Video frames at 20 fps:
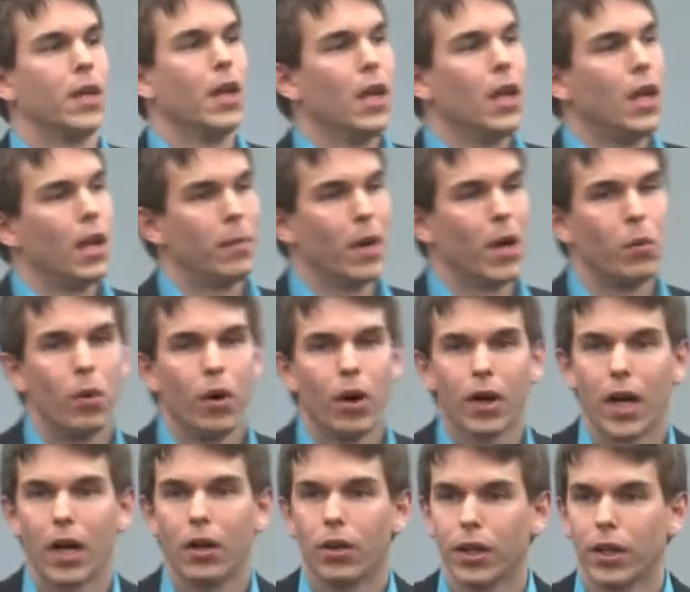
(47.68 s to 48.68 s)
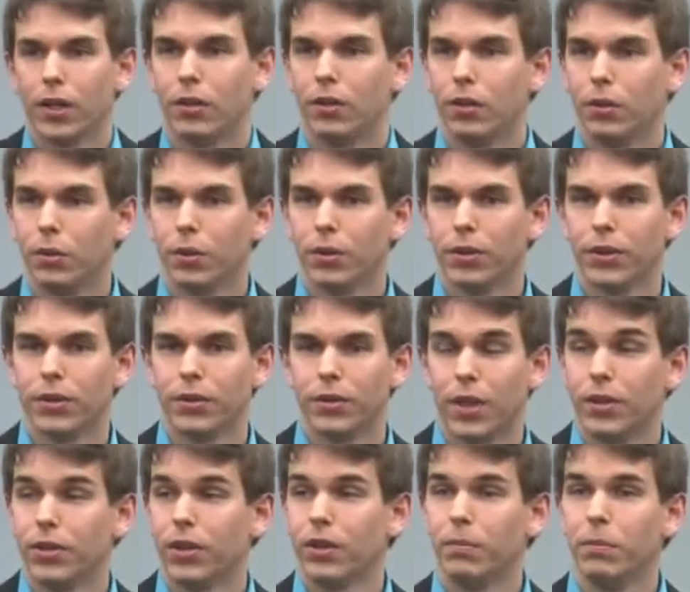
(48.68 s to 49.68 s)
In my work, I look at tools
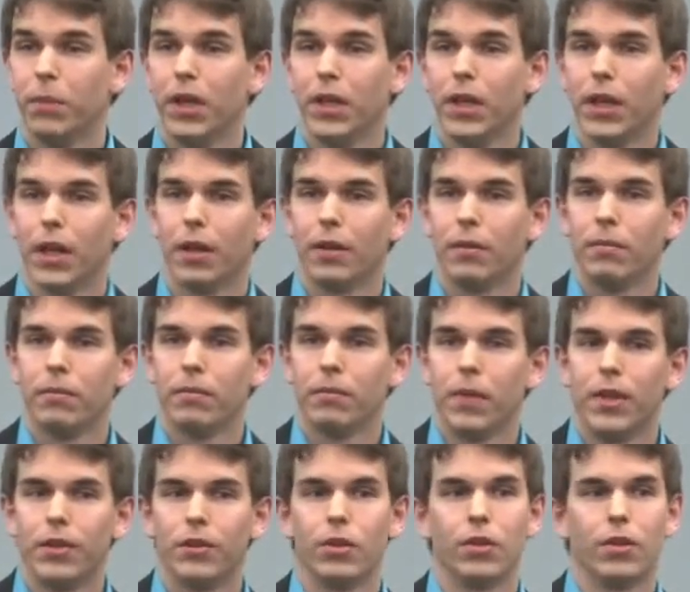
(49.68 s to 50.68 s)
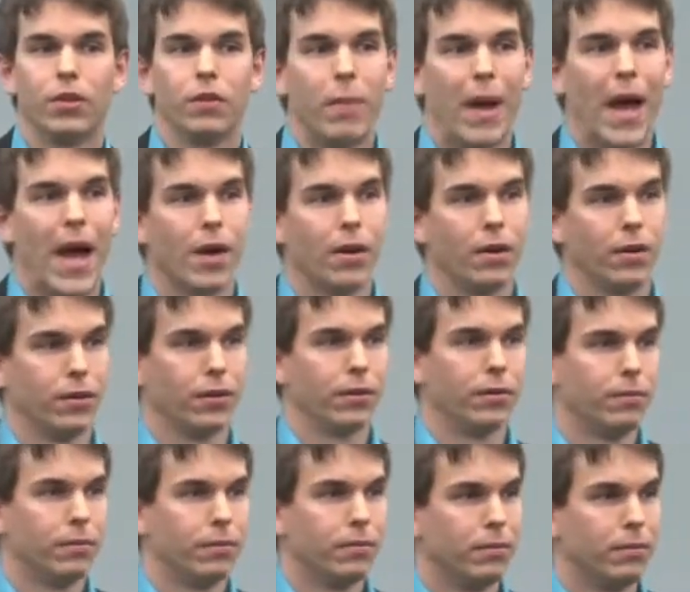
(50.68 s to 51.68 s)
such as media in search of patterns.
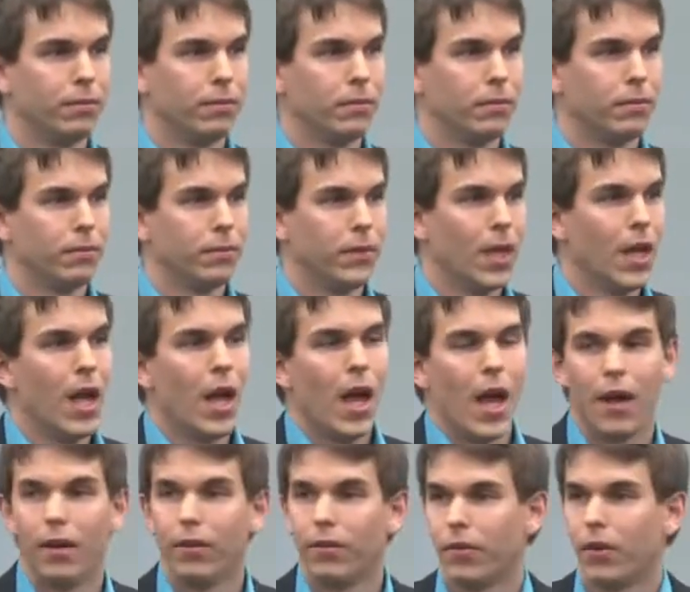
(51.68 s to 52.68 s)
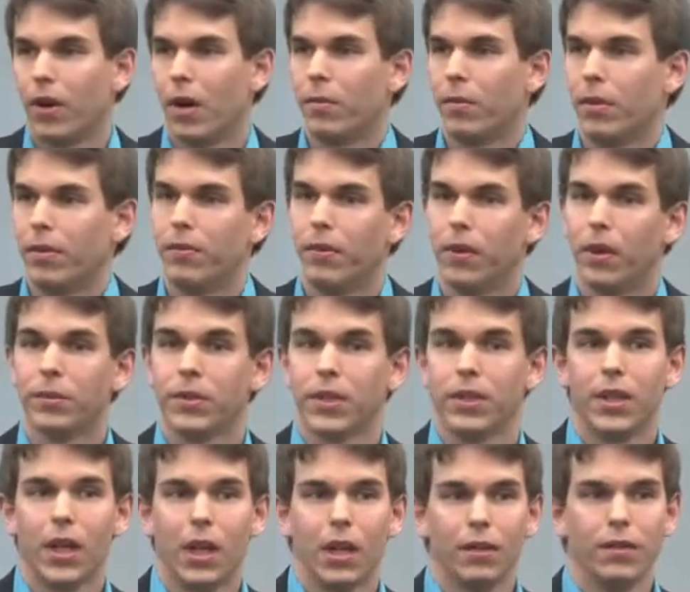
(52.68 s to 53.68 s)
And from film to
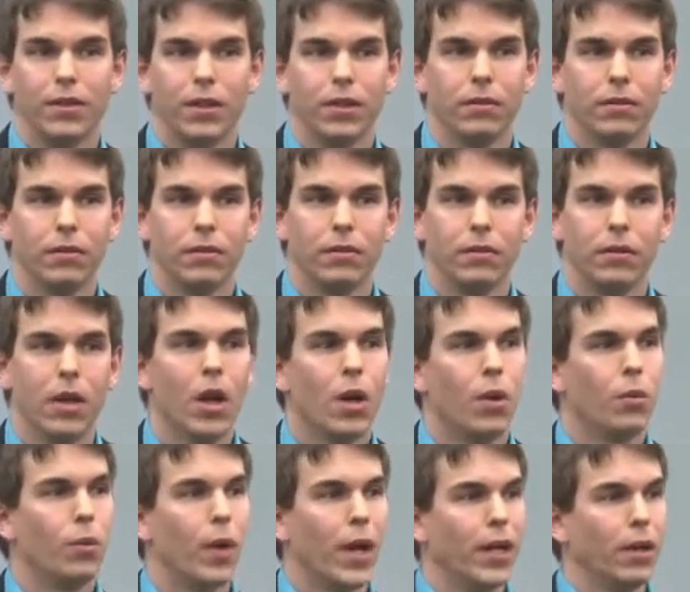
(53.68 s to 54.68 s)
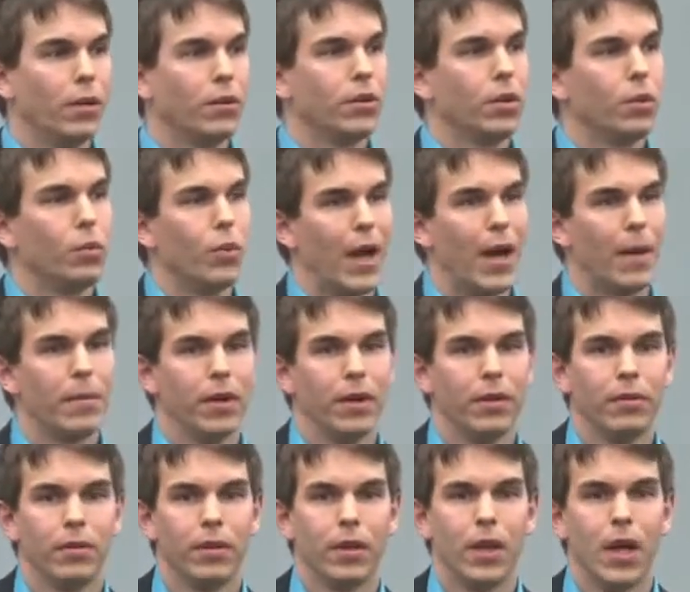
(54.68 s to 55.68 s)
television, radio to web,
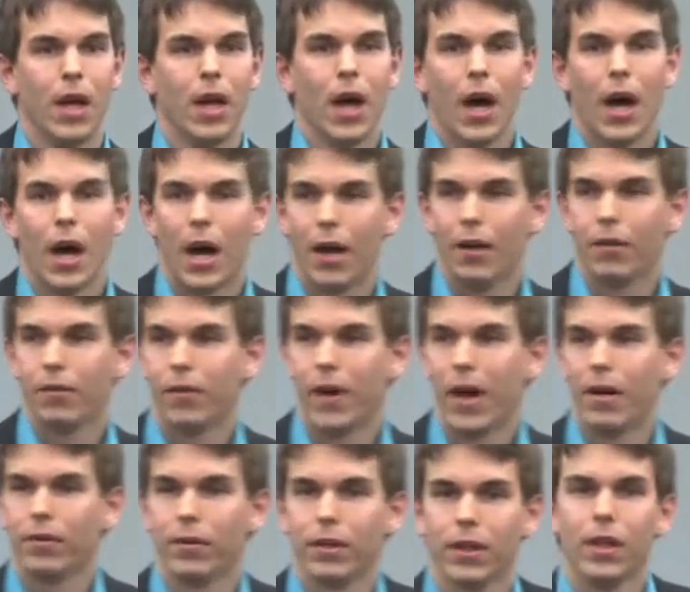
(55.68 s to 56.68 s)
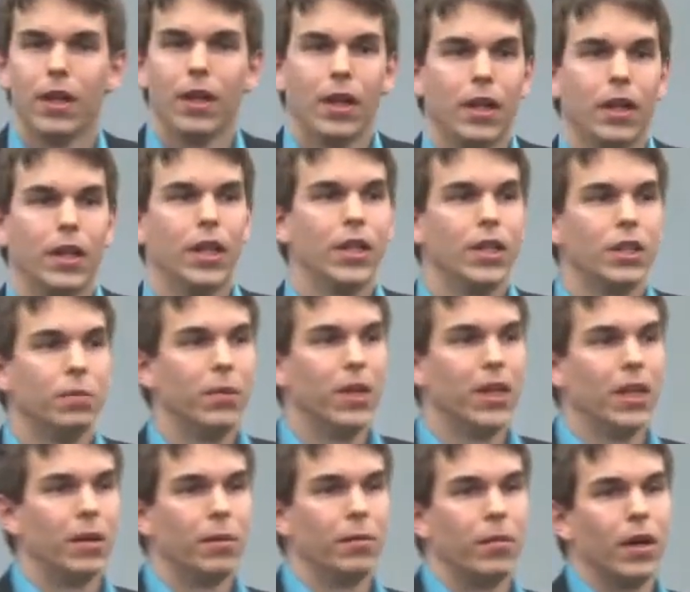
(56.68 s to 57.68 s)
I have found each
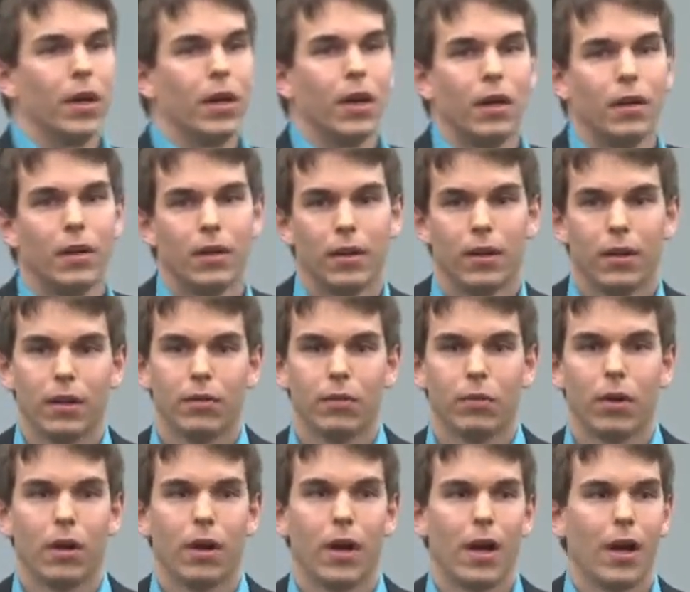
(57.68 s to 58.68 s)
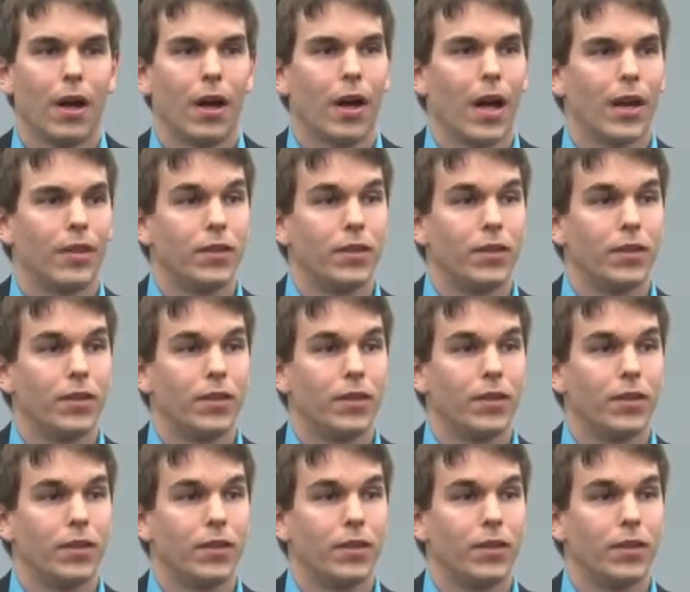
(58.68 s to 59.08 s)
medium has a